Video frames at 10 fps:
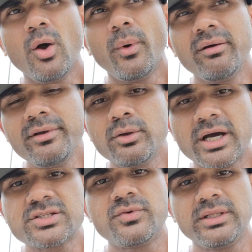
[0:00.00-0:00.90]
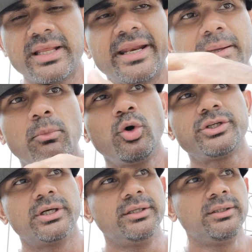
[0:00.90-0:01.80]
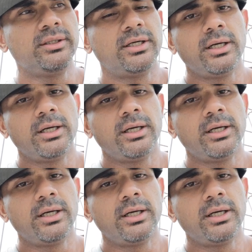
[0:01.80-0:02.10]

Whenever you guys feel that emotion,